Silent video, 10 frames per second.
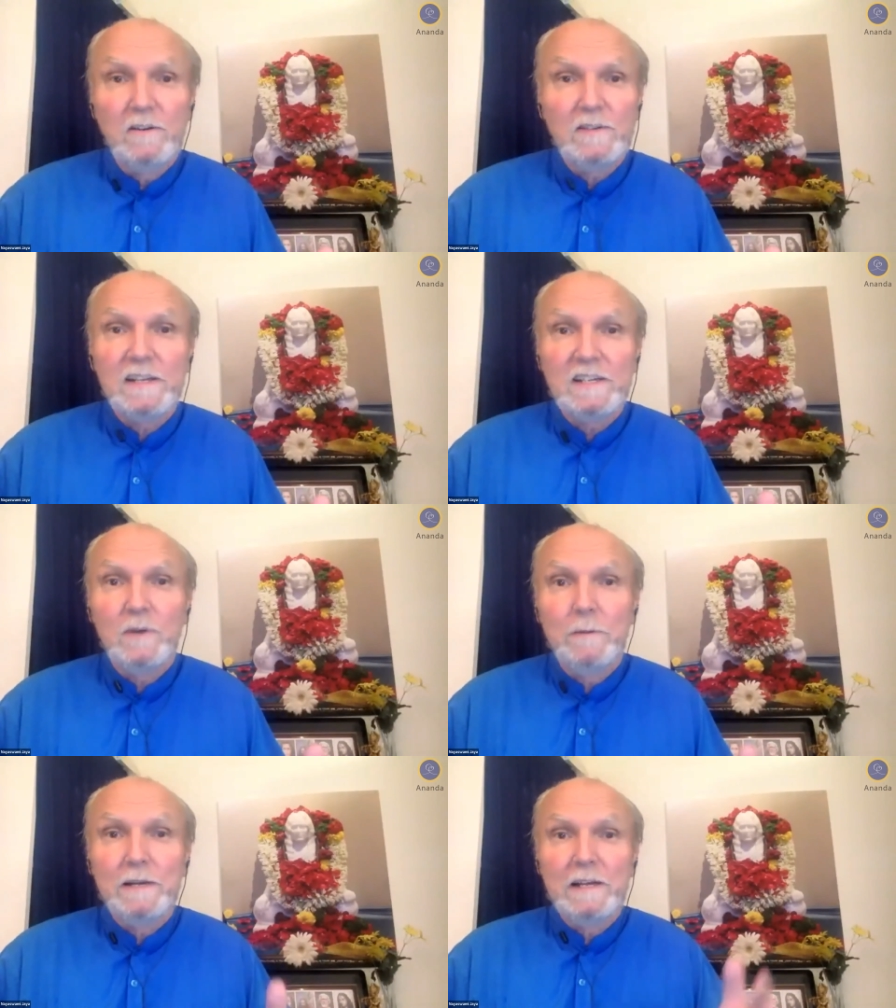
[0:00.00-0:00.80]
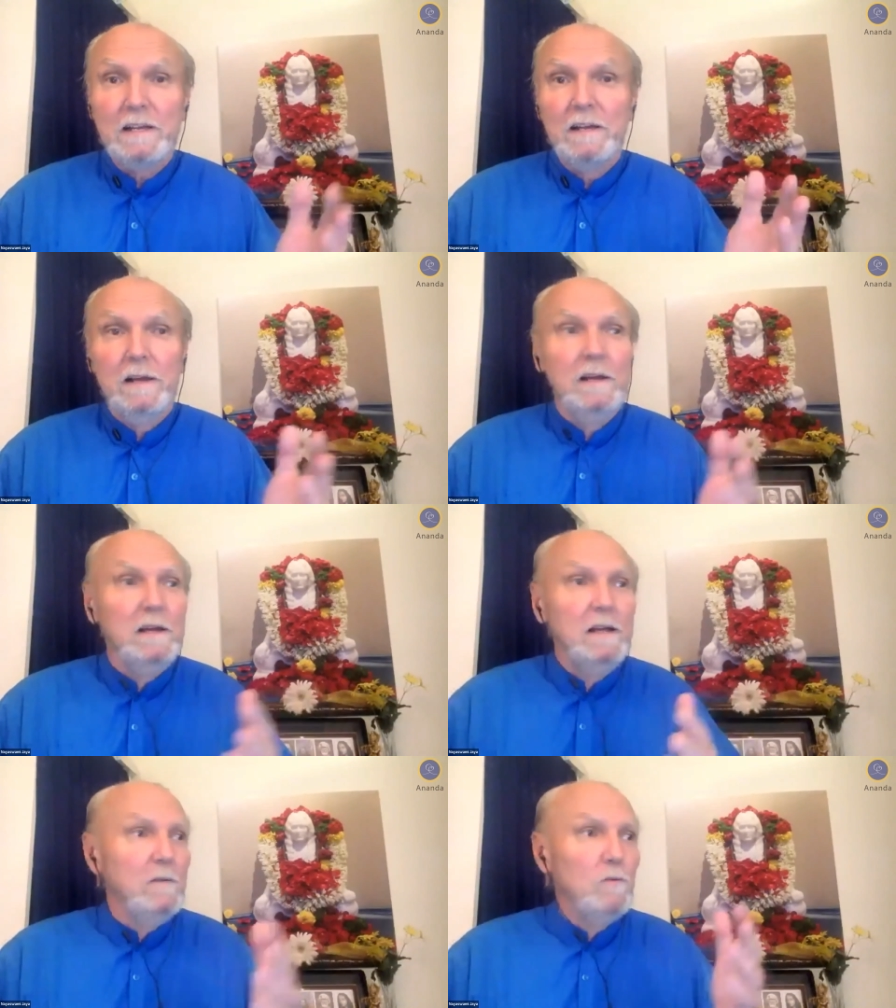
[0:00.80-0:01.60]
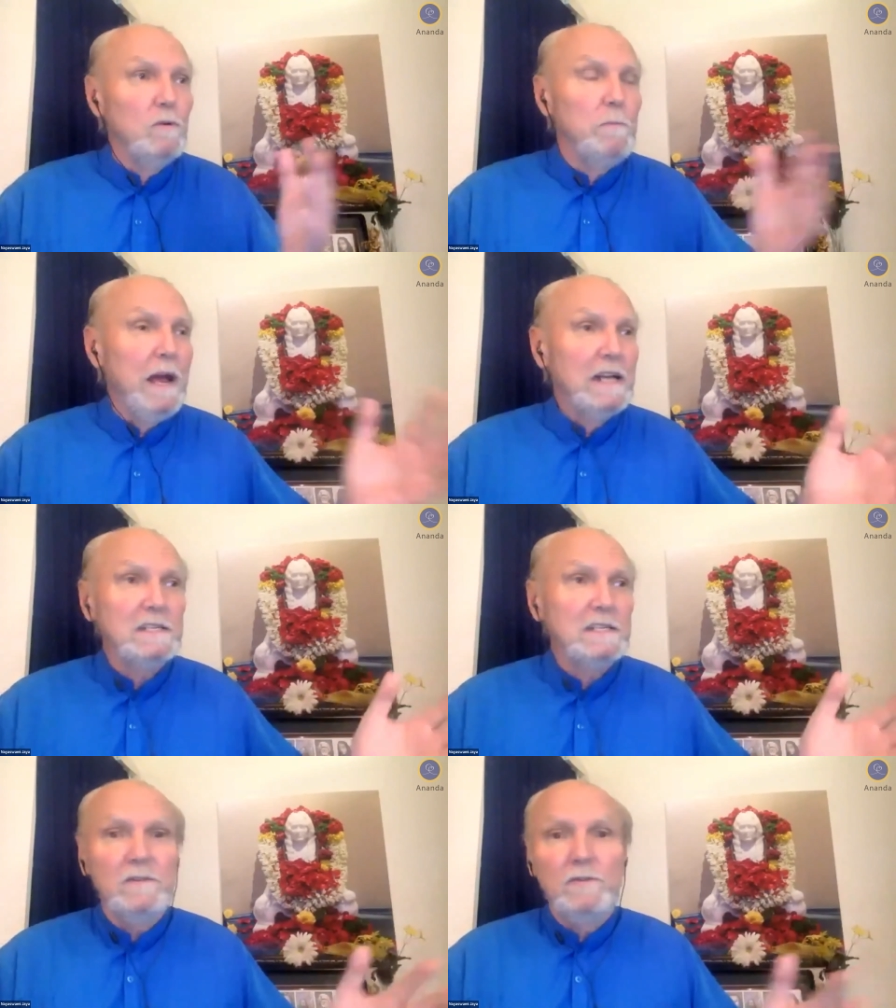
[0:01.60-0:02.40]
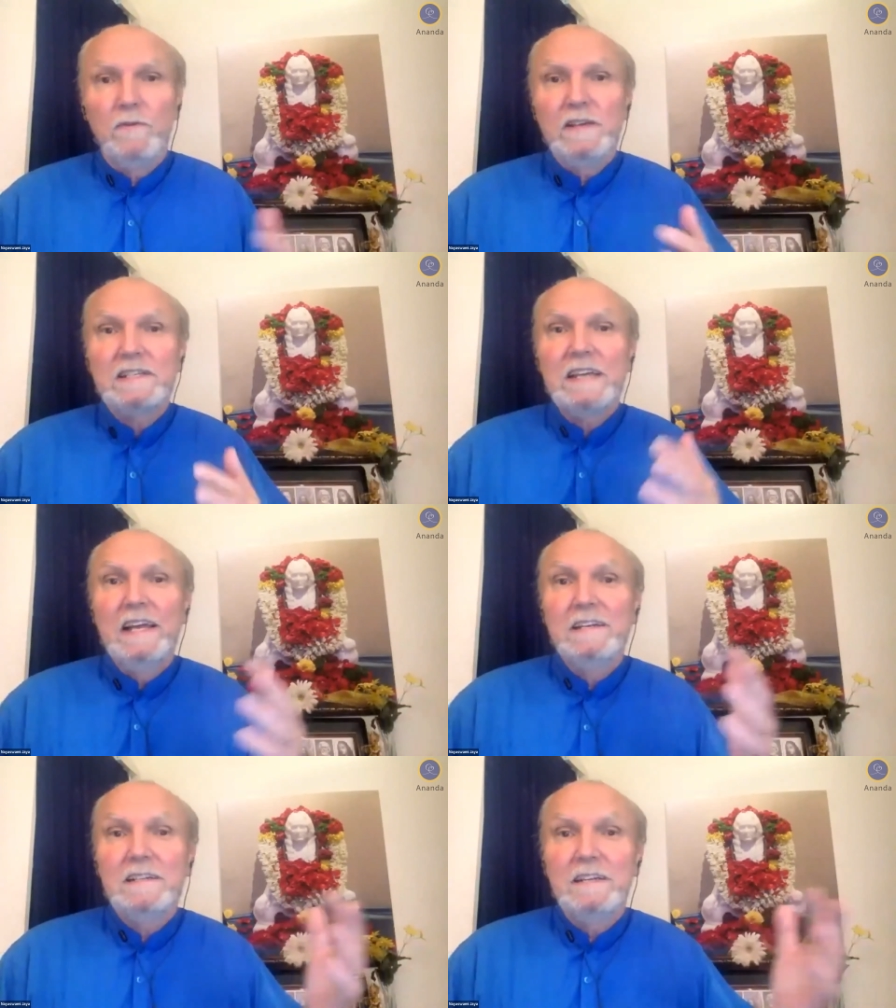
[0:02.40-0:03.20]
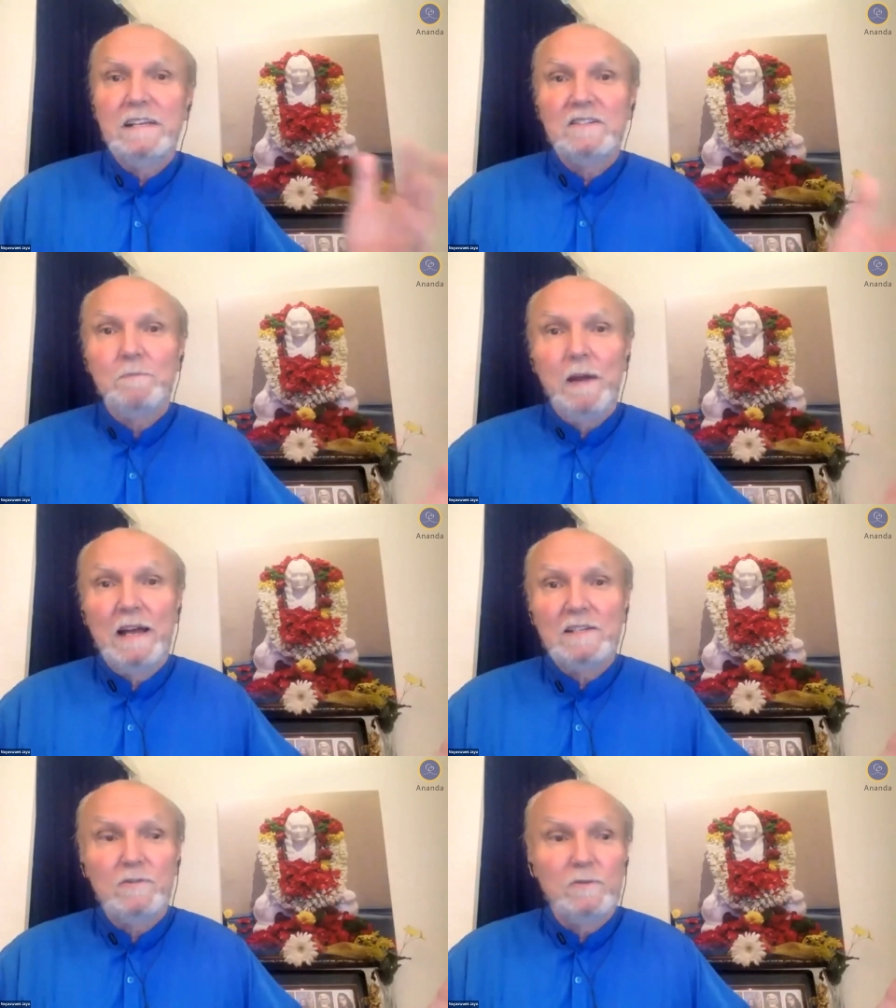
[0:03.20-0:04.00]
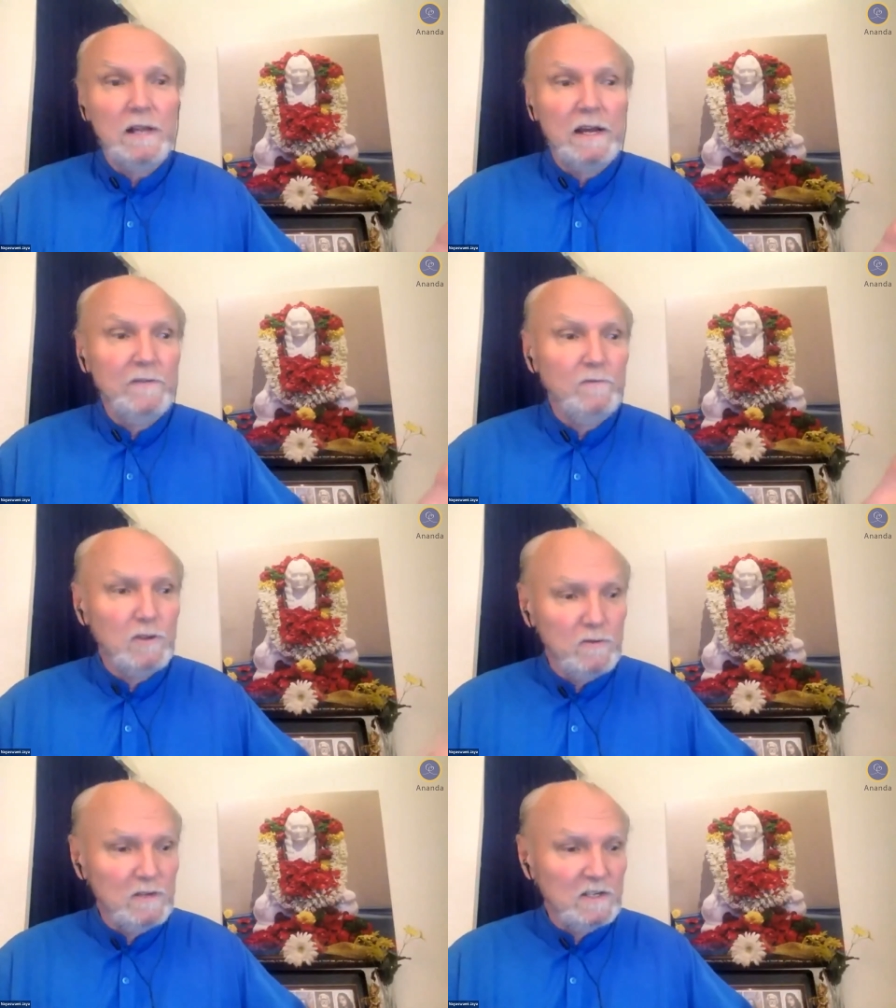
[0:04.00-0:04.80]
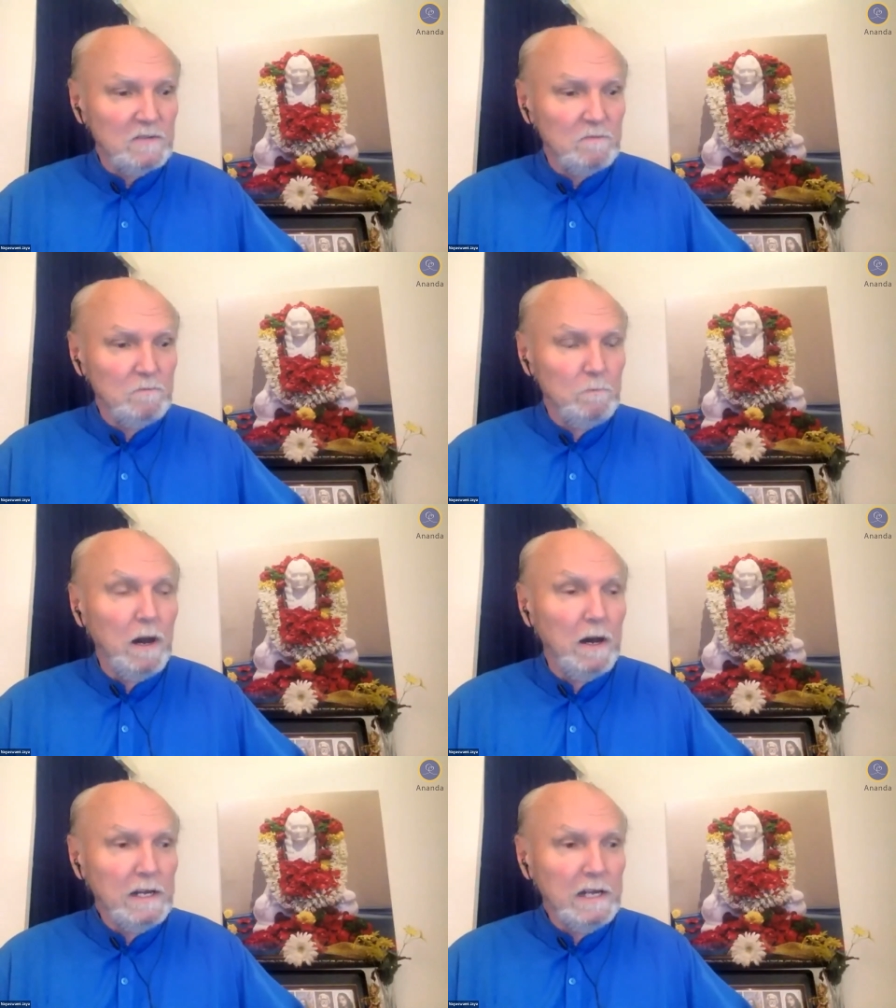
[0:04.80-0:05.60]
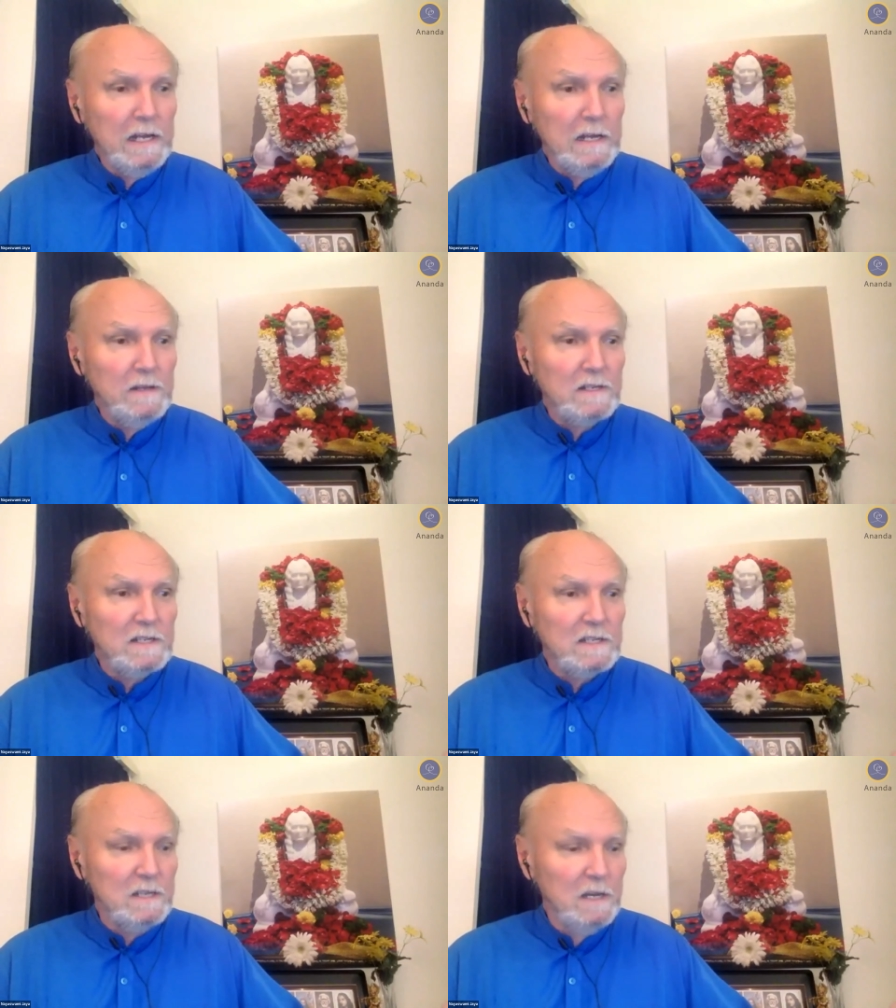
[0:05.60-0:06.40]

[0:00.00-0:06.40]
It's like Swami, we're passing through, this entity has passed through life, which this body, this